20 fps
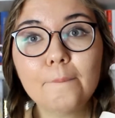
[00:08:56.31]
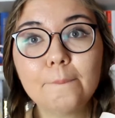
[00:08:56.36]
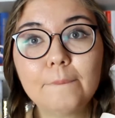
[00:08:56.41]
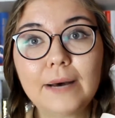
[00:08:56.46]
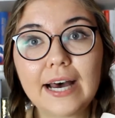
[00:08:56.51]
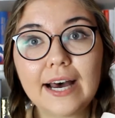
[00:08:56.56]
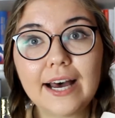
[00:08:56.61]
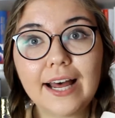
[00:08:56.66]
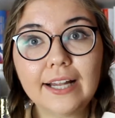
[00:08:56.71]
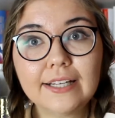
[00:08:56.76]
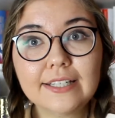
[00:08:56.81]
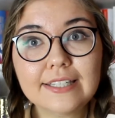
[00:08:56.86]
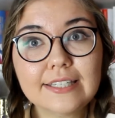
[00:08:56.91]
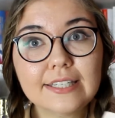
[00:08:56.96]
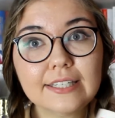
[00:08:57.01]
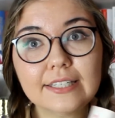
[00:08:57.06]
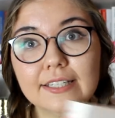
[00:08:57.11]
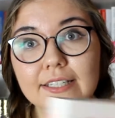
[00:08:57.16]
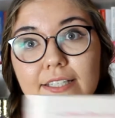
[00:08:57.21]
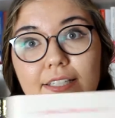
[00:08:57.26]
But
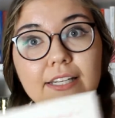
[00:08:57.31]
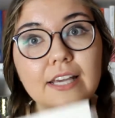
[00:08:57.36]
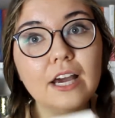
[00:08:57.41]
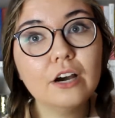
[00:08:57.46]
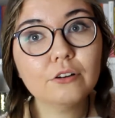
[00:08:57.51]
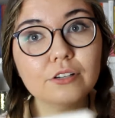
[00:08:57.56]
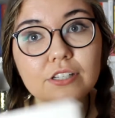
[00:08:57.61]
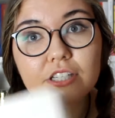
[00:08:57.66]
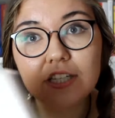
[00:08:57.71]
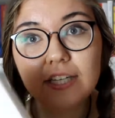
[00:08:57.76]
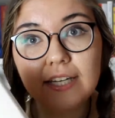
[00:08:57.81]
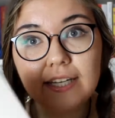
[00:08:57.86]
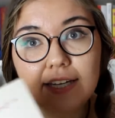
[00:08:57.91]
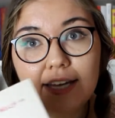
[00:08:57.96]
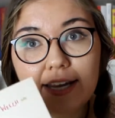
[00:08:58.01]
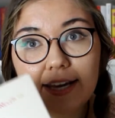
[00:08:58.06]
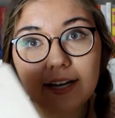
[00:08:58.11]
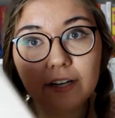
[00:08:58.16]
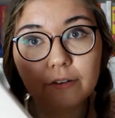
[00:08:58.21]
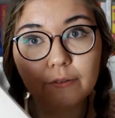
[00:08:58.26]
the whole
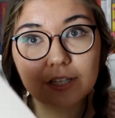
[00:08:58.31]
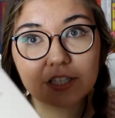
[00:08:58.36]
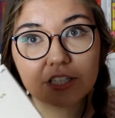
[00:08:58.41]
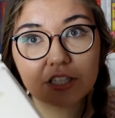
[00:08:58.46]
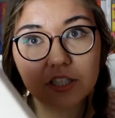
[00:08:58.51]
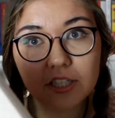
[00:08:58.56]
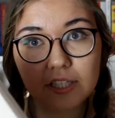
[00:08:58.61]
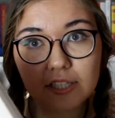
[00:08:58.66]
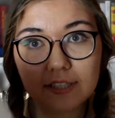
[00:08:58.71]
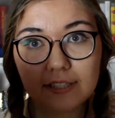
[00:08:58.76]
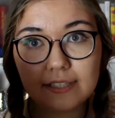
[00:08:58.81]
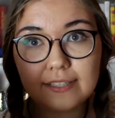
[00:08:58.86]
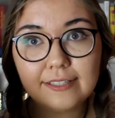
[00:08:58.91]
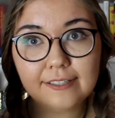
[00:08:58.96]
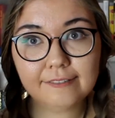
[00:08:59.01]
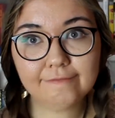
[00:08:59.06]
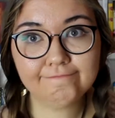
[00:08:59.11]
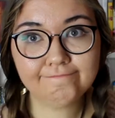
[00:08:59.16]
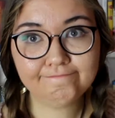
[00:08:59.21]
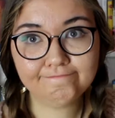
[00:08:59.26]
cheating was
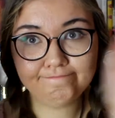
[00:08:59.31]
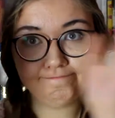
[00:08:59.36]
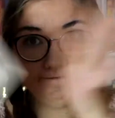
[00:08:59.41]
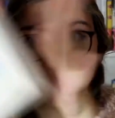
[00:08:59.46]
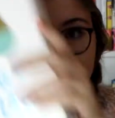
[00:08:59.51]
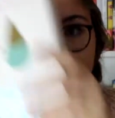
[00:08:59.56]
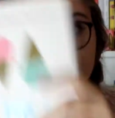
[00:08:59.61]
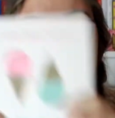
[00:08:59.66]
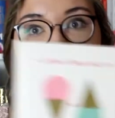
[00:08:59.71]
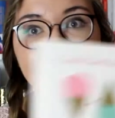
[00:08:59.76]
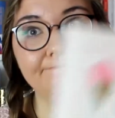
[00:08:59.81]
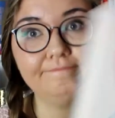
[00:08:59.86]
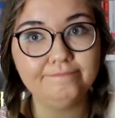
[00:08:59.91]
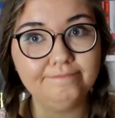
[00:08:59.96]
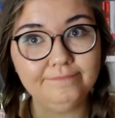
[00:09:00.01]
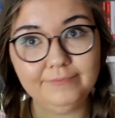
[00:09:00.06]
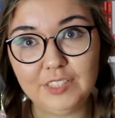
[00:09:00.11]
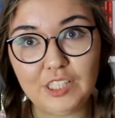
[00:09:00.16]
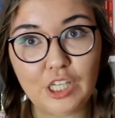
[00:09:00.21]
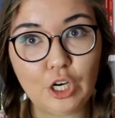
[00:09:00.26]
just
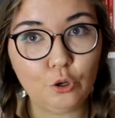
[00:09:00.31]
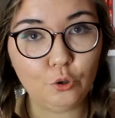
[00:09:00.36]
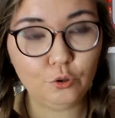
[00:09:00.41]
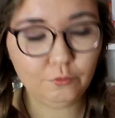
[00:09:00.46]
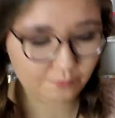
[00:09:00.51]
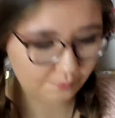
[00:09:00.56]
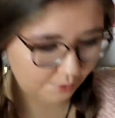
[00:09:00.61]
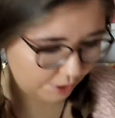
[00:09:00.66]
no.